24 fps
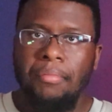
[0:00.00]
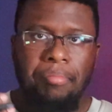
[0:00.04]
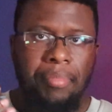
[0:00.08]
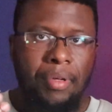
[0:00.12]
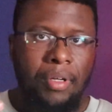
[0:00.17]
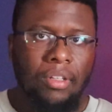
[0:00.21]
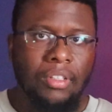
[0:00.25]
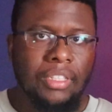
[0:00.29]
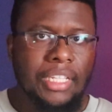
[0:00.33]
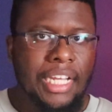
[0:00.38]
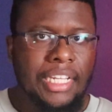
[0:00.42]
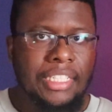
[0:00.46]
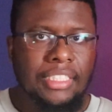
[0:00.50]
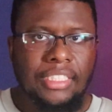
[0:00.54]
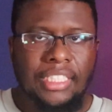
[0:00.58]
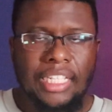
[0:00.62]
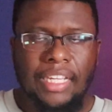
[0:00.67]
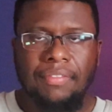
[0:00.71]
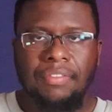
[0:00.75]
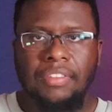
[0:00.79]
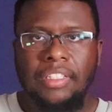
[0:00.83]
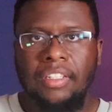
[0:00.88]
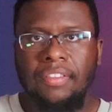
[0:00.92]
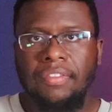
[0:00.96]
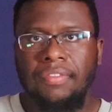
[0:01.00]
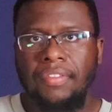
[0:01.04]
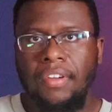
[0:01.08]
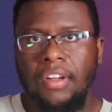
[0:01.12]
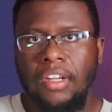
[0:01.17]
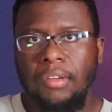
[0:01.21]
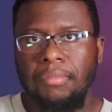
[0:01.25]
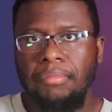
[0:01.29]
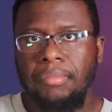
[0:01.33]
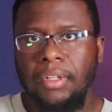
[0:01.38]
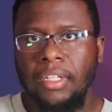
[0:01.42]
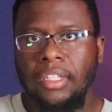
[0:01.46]
Build that safety
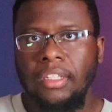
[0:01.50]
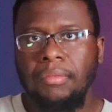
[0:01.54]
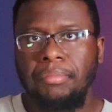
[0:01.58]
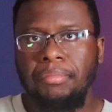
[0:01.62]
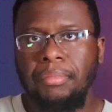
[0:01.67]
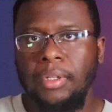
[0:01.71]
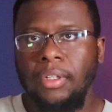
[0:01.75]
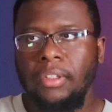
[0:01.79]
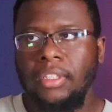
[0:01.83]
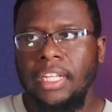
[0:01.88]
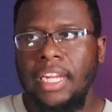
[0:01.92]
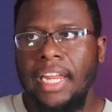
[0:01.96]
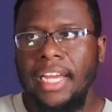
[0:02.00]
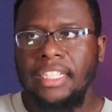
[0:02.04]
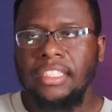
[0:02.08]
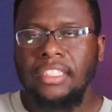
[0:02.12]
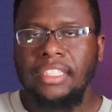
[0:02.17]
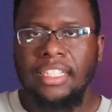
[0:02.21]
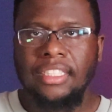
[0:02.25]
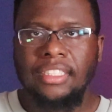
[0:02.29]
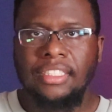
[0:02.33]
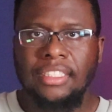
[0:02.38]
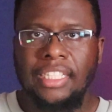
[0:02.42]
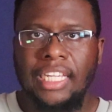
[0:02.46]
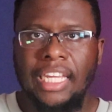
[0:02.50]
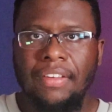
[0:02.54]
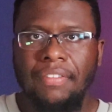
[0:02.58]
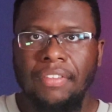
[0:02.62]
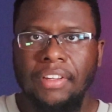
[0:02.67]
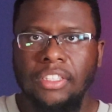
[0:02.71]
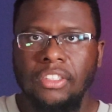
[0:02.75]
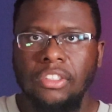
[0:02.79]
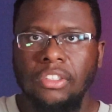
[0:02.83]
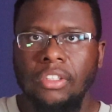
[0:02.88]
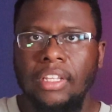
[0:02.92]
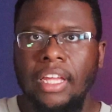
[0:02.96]
fund, build that excess
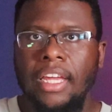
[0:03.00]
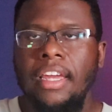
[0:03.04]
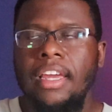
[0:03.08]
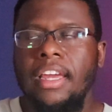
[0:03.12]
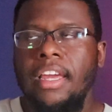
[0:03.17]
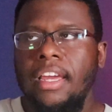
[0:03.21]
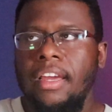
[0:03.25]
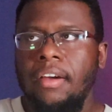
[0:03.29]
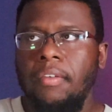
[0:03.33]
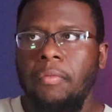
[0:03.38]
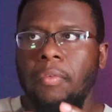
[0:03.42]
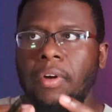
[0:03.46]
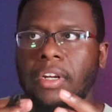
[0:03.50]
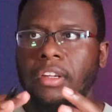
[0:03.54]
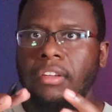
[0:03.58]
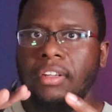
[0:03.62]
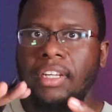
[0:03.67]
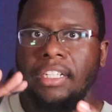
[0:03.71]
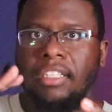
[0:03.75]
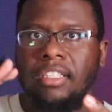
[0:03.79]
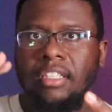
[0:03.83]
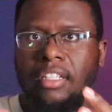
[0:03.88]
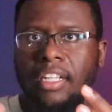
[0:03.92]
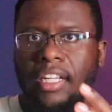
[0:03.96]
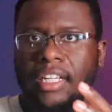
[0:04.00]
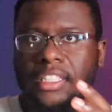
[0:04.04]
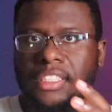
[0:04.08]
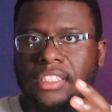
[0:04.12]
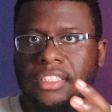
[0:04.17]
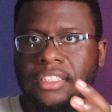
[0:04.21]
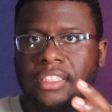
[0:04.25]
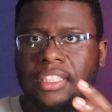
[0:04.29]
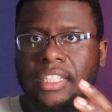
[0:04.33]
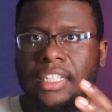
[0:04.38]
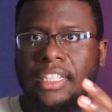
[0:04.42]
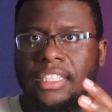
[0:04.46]
savings so that when you get to like
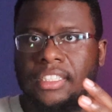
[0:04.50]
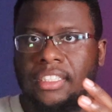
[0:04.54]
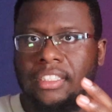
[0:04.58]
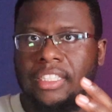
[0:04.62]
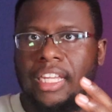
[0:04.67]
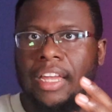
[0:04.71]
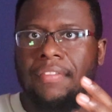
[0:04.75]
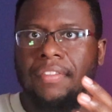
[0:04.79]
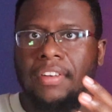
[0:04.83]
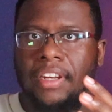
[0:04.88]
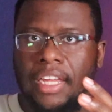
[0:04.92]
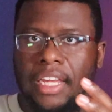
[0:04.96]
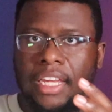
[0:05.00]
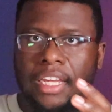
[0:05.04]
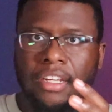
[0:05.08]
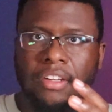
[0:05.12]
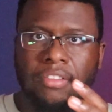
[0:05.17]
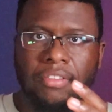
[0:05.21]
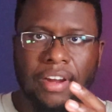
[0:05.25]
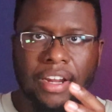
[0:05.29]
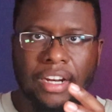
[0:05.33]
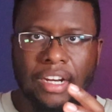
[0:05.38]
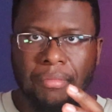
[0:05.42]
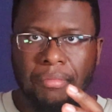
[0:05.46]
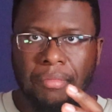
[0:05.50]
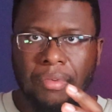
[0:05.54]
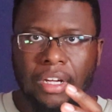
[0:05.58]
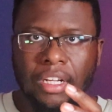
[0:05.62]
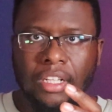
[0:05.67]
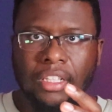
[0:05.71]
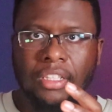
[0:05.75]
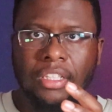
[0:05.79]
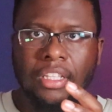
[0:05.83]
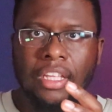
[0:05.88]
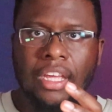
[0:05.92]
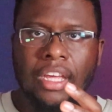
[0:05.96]
$6,000, $7,000, $8,000 a
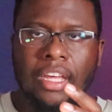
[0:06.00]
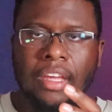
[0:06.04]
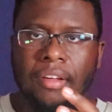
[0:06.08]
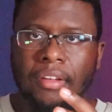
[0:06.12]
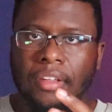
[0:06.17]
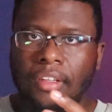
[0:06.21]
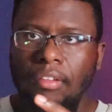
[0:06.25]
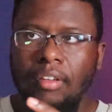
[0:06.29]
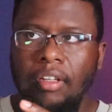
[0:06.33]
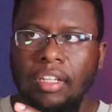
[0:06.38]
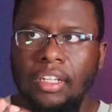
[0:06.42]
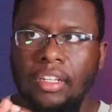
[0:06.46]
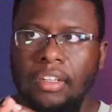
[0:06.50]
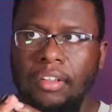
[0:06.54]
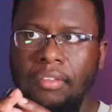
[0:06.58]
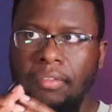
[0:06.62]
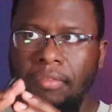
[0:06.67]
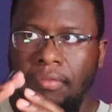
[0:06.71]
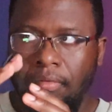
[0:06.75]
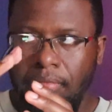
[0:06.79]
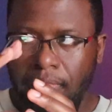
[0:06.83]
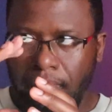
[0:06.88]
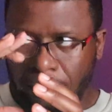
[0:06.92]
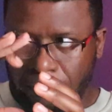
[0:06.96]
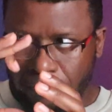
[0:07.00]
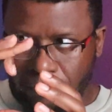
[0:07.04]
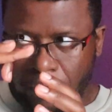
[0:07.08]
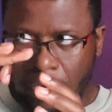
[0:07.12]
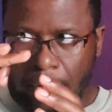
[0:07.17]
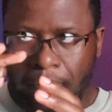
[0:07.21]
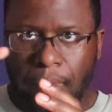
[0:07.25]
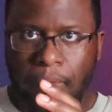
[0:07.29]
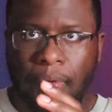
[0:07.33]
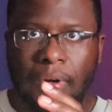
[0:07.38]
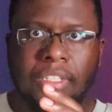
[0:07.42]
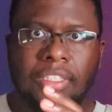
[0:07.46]
month, you can,
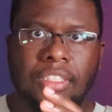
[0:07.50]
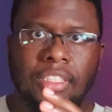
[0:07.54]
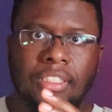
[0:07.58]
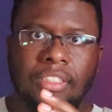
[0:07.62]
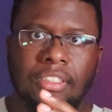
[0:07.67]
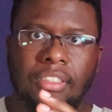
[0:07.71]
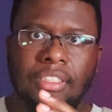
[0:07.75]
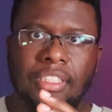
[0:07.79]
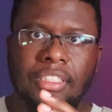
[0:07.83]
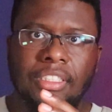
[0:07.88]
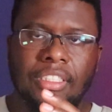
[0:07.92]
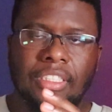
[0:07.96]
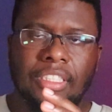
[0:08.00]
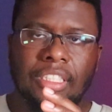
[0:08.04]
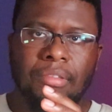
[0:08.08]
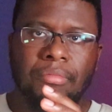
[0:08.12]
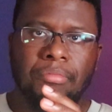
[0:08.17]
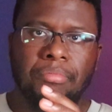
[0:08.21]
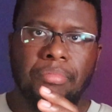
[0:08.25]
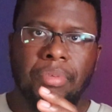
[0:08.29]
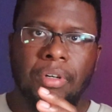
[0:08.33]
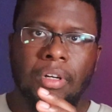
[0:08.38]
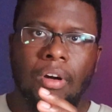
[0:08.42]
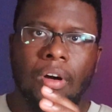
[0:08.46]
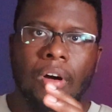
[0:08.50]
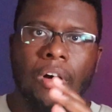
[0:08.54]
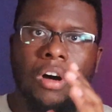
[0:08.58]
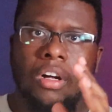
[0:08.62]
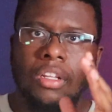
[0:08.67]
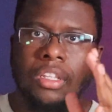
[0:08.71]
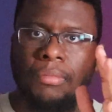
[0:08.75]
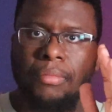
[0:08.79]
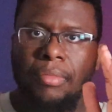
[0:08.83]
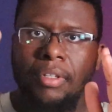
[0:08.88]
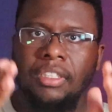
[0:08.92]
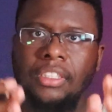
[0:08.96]
number one, it's consistent, but
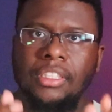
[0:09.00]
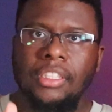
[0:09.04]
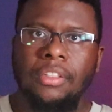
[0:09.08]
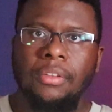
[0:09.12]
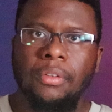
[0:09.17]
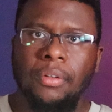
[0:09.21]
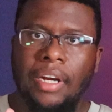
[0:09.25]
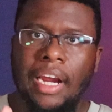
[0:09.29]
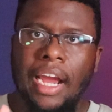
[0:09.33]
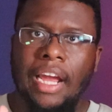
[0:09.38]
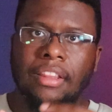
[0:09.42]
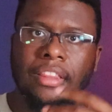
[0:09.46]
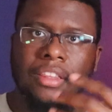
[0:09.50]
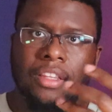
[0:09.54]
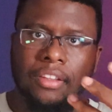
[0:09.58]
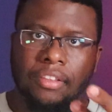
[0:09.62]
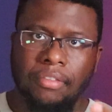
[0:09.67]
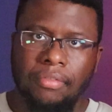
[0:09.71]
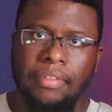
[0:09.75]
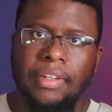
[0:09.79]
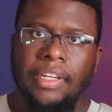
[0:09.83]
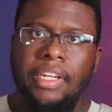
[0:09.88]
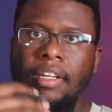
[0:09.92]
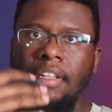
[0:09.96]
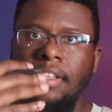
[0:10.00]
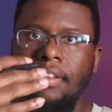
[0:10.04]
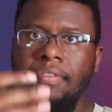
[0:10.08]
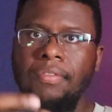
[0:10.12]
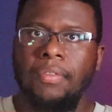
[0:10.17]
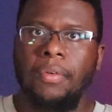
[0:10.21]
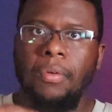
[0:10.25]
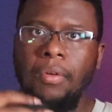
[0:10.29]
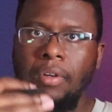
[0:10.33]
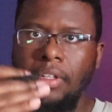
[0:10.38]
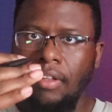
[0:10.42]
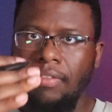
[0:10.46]
all the months you were at the $3,000,
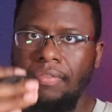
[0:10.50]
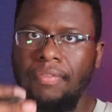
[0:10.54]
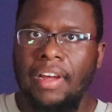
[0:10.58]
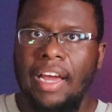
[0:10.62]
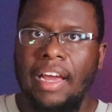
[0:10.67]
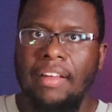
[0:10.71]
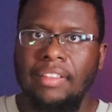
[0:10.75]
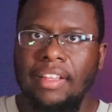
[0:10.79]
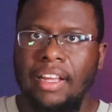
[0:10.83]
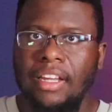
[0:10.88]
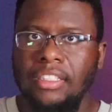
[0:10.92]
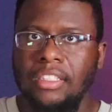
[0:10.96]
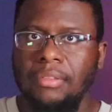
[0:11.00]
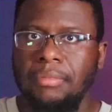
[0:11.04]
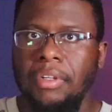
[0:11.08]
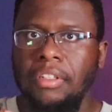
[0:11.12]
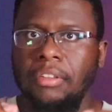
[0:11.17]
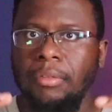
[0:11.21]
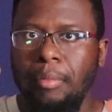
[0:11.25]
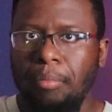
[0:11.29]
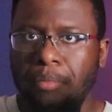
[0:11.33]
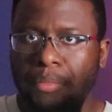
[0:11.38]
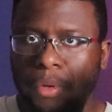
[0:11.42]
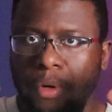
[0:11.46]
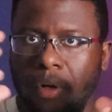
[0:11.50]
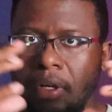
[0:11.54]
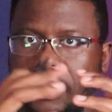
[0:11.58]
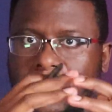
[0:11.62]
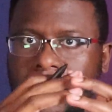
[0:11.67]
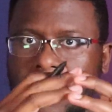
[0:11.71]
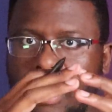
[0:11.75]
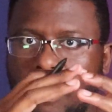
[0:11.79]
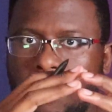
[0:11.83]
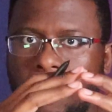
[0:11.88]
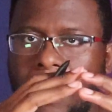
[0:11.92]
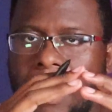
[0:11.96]
$4,000, $5,000 a month, you've been
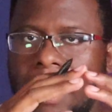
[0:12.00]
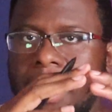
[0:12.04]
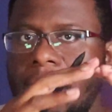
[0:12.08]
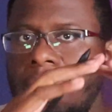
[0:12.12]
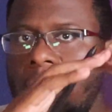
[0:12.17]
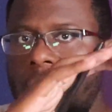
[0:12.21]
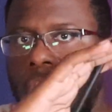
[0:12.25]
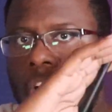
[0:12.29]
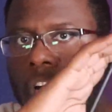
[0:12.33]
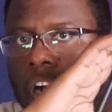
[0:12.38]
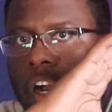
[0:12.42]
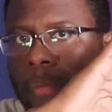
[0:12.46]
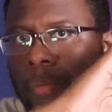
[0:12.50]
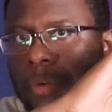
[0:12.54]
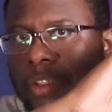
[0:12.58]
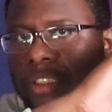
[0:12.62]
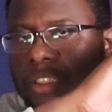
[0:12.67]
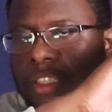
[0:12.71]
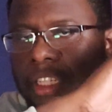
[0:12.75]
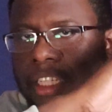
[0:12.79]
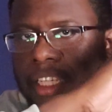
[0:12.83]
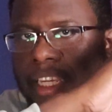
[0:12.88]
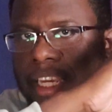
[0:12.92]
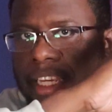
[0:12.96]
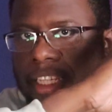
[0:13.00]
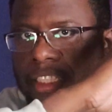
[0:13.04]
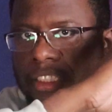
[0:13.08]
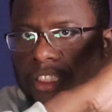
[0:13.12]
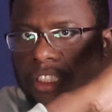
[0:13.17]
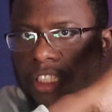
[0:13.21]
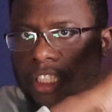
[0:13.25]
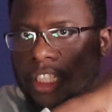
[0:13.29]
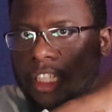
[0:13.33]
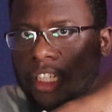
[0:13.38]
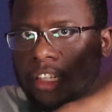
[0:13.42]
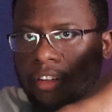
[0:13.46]
putting that away almost like a
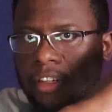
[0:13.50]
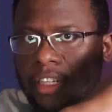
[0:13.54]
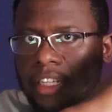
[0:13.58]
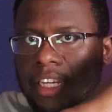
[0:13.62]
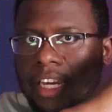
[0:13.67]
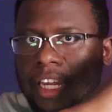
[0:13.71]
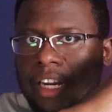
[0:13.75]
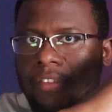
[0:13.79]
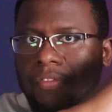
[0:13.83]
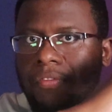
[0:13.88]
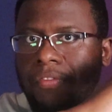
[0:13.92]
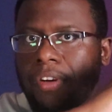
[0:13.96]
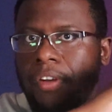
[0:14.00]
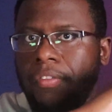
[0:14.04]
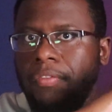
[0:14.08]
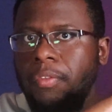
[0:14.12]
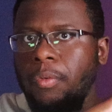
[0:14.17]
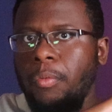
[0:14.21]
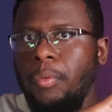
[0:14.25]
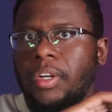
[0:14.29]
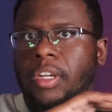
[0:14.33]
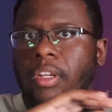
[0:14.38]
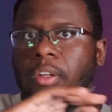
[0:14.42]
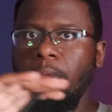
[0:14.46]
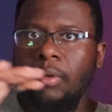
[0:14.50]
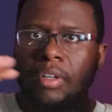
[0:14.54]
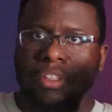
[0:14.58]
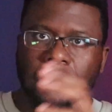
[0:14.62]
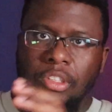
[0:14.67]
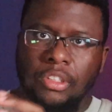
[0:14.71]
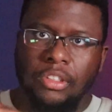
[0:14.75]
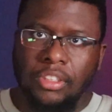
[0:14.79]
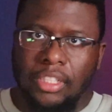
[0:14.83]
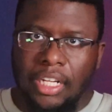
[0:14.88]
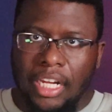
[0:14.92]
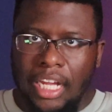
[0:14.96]
security kind of fund for when you
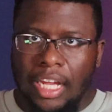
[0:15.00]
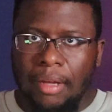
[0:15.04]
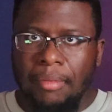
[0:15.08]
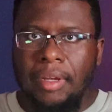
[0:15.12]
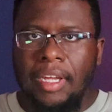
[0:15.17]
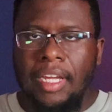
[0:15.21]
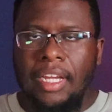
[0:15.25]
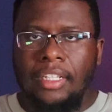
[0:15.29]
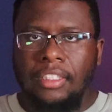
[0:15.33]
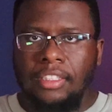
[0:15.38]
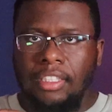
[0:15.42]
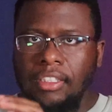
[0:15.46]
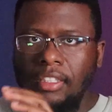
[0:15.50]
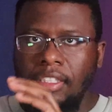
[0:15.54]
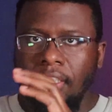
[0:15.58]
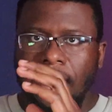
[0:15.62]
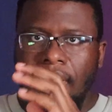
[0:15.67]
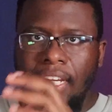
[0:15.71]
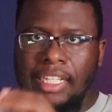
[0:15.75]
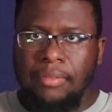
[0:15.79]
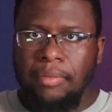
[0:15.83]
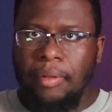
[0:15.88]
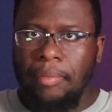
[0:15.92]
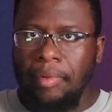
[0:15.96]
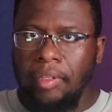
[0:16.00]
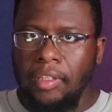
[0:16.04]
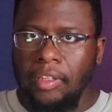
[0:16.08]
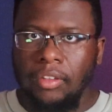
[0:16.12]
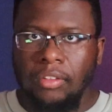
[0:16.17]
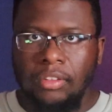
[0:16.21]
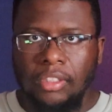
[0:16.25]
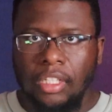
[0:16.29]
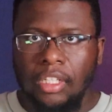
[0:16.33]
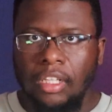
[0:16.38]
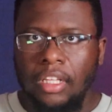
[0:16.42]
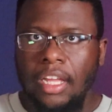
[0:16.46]
quit your job, just in case maybe you
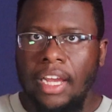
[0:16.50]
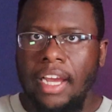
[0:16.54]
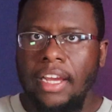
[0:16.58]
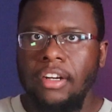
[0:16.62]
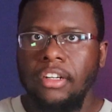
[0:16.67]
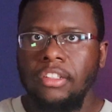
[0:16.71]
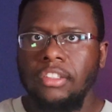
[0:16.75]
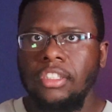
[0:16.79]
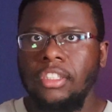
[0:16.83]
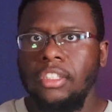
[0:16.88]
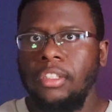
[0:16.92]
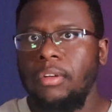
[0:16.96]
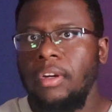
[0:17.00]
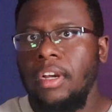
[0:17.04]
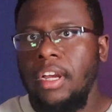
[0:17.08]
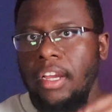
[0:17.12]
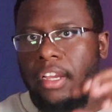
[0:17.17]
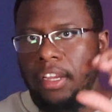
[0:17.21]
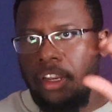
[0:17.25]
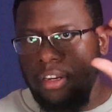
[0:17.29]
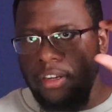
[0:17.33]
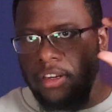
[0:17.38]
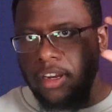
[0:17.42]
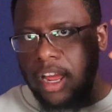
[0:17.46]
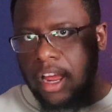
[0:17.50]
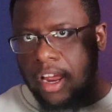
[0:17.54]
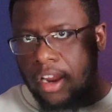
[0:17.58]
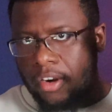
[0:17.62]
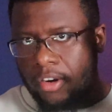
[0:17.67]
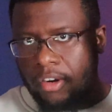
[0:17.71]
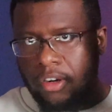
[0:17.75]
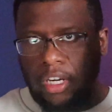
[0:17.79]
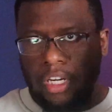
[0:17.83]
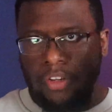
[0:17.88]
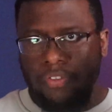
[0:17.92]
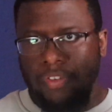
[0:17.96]
lose a client or two. You're not
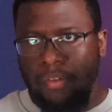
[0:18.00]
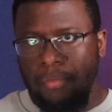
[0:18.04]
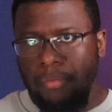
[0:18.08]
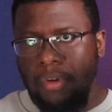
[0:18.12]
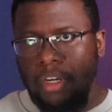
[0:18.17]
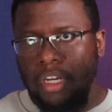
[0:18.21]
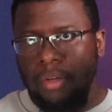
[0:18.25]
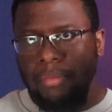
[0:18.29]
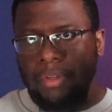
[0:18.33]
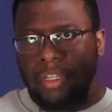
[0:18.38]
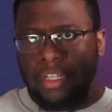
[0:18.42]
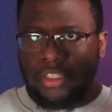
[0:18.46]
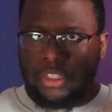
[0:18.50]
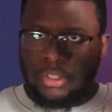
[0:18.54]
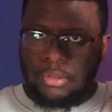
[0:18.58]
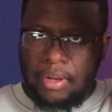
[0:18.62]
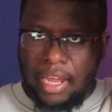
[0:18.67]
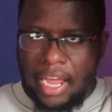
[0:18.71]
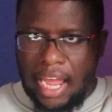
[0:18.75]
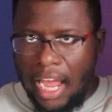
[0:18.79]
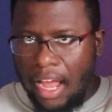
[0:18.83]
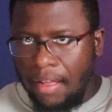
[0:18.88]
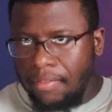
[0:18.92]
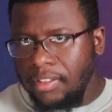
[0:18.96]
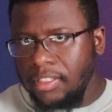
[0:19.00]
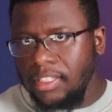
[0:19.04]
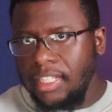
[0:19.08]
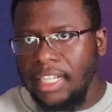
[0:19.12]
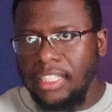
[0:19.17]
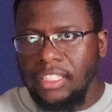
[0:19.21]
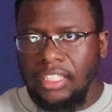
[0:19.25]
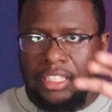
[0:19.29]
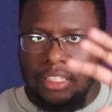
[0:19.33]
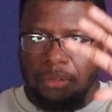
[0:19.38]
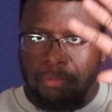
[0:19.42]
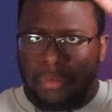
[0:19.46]
hurting for money because you have this
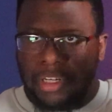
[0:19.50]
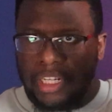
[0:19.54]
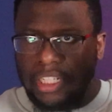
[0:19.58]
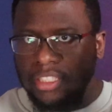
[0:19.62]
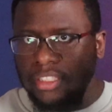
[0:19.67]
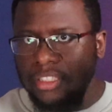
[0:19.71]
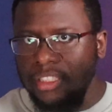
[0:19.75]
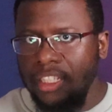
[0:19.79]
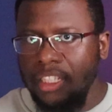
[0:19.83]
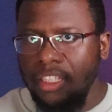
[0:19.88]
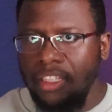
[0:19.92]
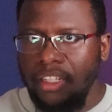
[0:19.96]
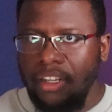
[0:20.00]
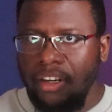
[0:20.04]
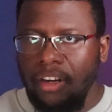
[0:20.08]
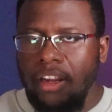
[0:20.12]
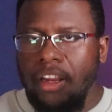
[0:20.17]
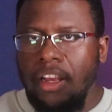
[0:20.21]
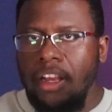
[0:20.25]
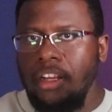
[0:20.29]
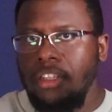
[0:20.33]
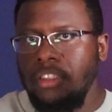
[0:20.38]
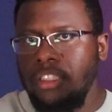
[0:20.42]
excess money sitting there.